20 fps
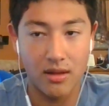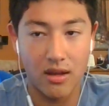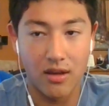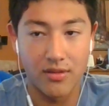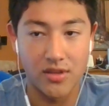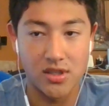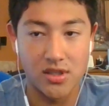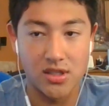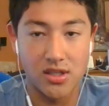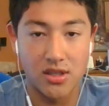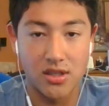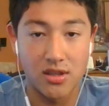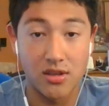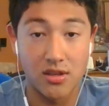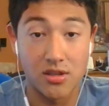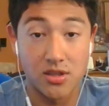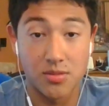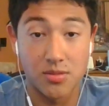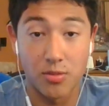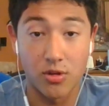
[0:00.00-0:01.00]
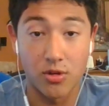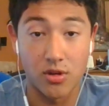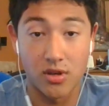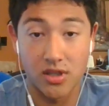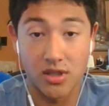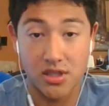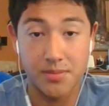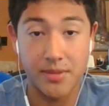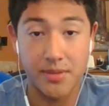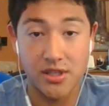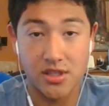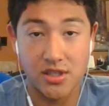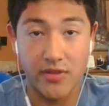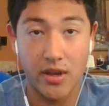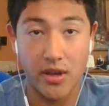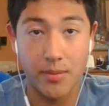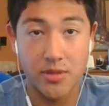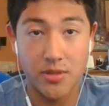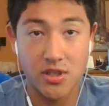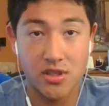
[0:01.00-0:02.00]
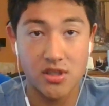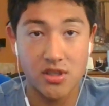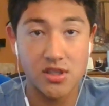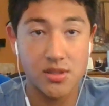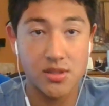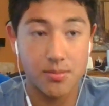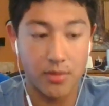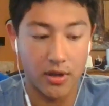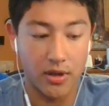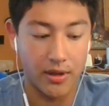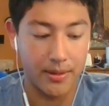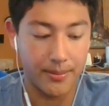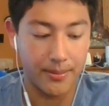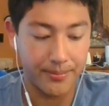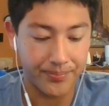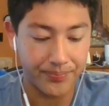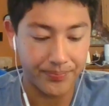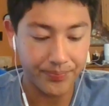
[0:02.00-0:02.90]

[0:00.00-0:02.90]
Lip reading: Obviously, there's more expensive options, but